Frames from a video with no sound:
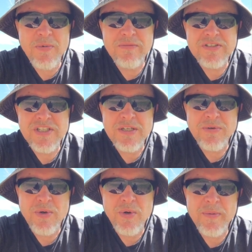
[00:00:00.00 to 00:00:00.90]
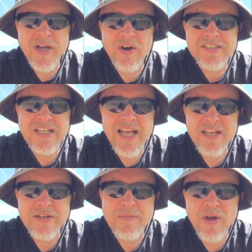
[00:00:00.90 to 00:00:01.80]
Obviously, we're all a bit
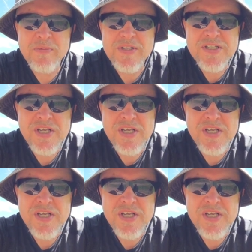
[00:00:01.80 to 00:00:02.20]
isolated at the moment,